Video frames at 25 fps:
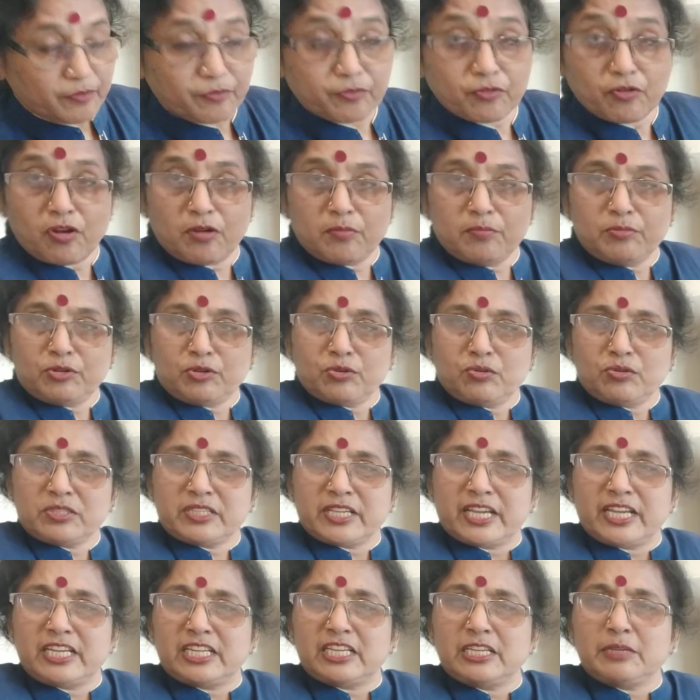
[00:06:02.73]
from 2
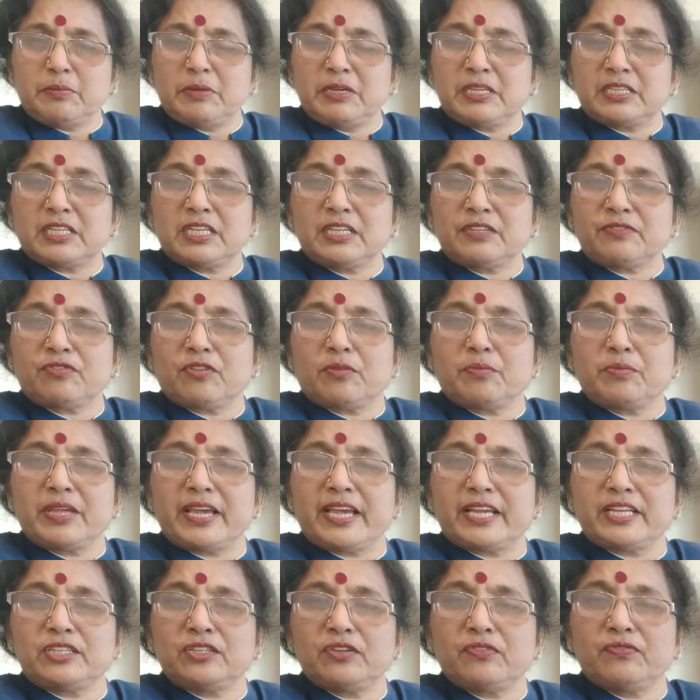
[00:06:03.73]
centimeters from the
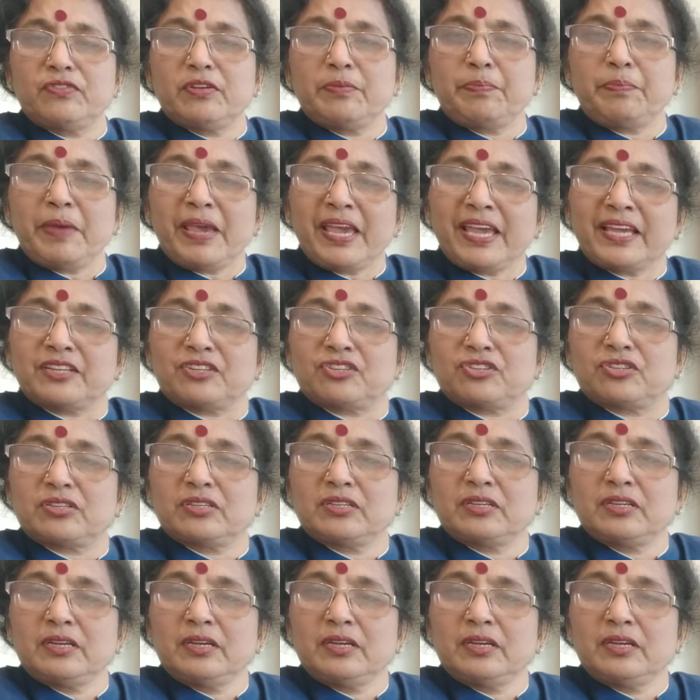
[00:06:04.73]
edge of the page.